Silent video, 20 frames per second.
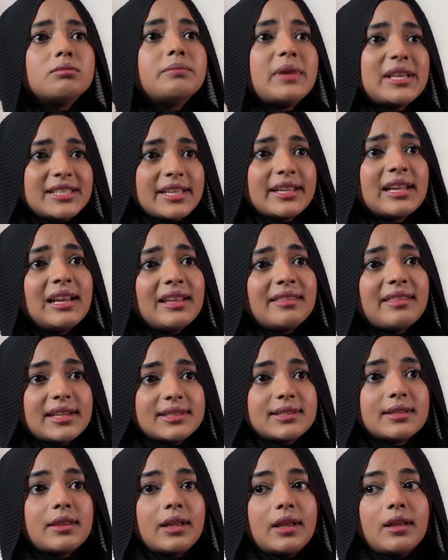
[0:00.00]
Basically, that's
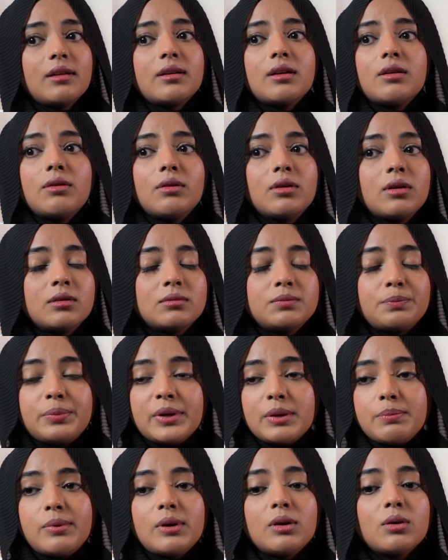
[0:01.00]
the thing.
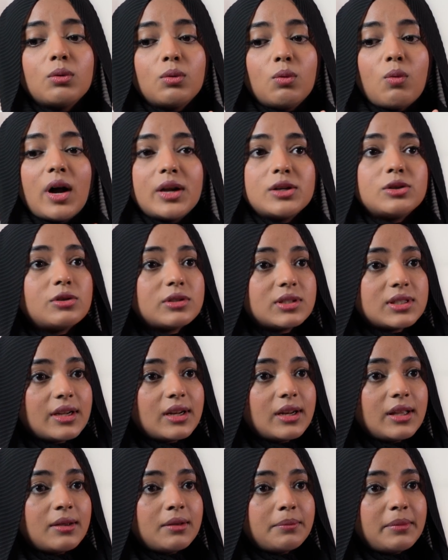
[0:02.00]
People who want to
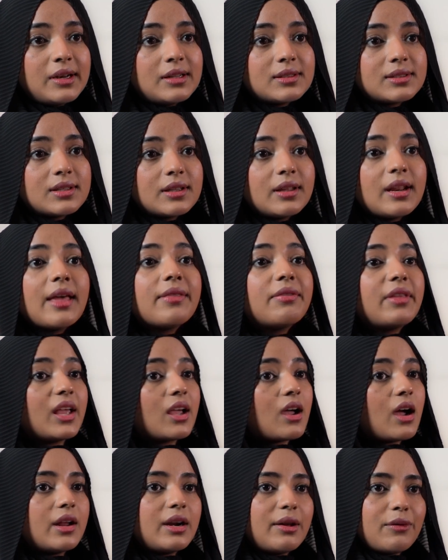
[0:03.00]
study medicine and they
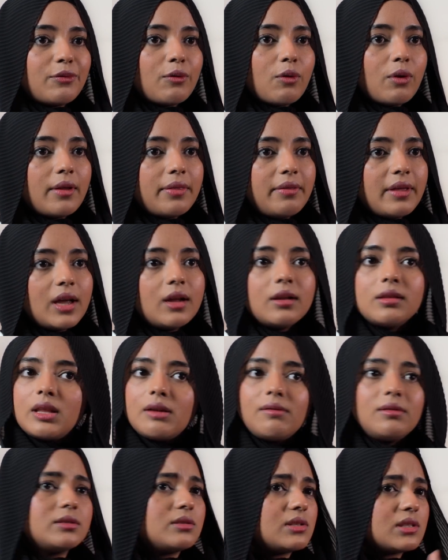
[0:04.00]
can't afford there, they
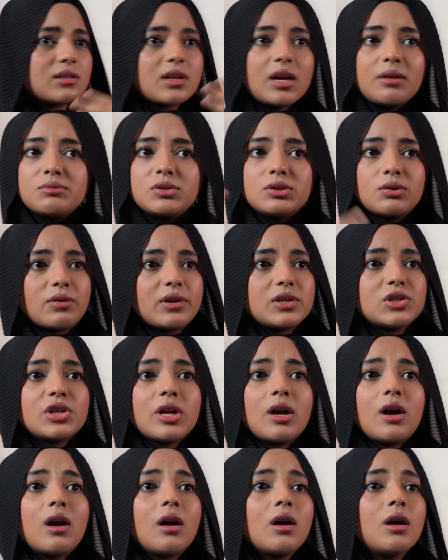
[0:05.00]
will just come to
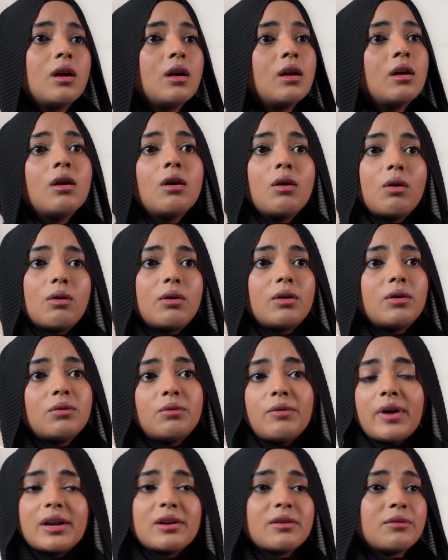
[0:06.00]
Russia or
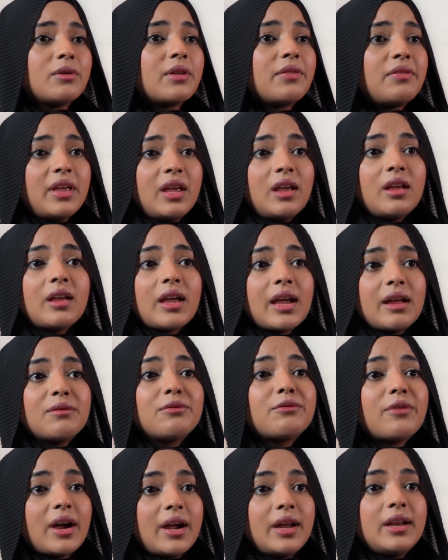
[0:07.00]
wherever they can
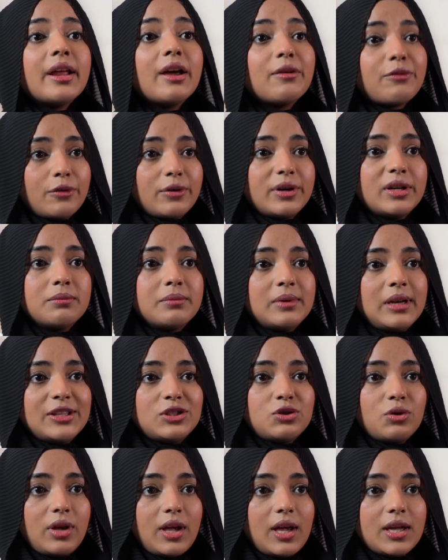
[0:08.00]
find affordable
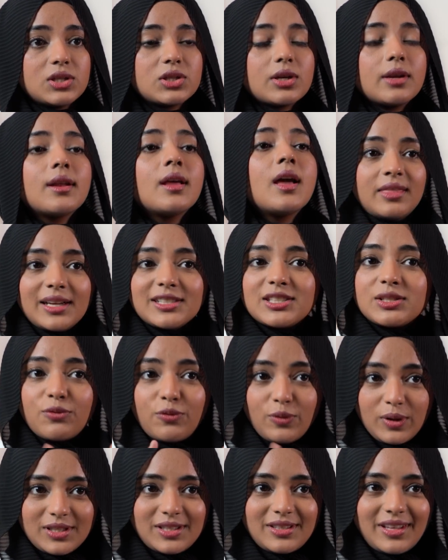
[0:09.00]
education. That's the
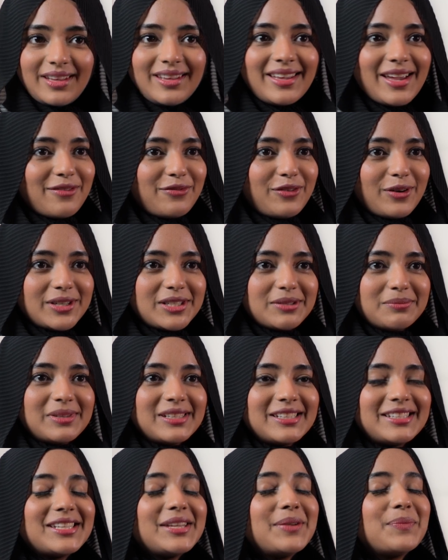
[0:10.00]
first thing,
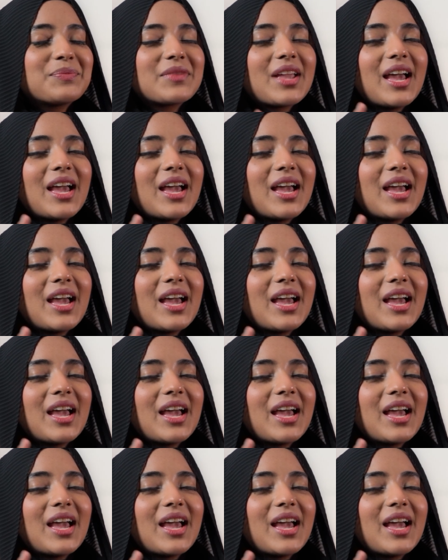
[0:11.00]
affordability.